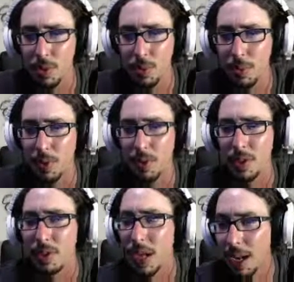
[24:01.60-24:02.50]

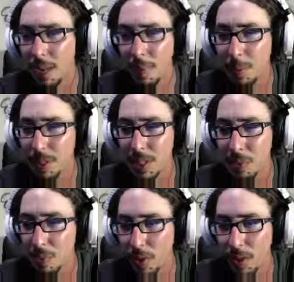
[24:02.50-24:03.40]
preference. People seem to
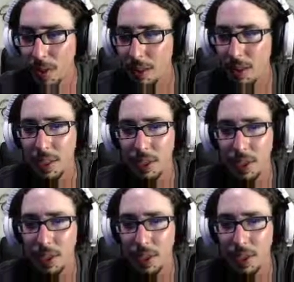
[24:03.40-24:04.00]
really love it. It's like,